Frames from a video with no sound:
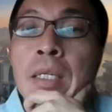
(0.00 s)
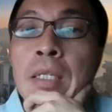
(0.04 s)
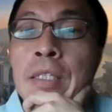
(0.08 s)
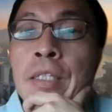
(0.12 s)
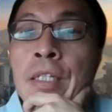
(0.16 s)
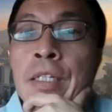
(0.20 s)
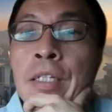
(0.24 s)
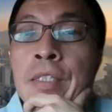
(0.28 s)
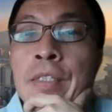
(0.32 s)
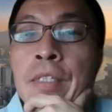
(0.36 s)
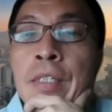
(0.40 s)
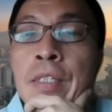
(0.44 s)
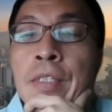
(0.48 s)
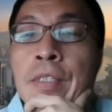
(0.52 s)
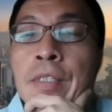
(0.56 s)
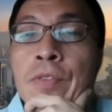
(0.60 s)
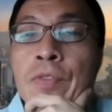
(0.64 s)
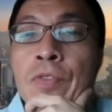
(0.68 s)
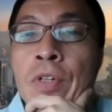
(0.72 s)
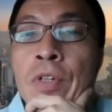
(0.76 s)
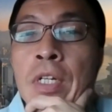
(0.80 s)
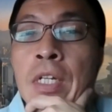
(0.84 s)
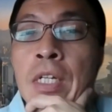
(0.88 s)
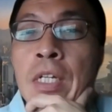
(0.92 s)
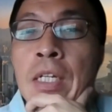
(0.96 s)
This is
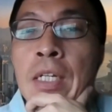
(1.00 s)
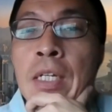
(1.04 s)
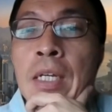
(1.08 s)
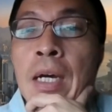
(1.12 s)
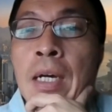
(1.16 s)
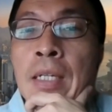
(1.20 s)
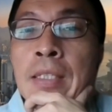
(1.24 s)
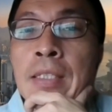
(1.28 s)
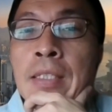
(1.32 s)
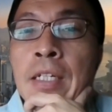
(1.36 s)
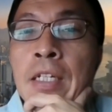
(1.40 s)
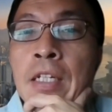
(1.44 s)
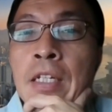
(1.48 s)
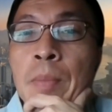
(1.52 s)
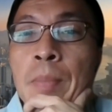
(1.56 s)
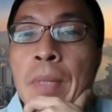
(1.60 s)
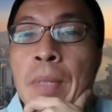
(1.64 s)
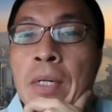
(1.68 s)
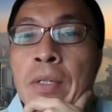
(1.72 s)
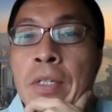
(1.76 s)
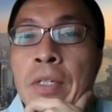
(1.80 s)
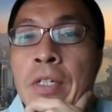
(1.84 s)
really asking about,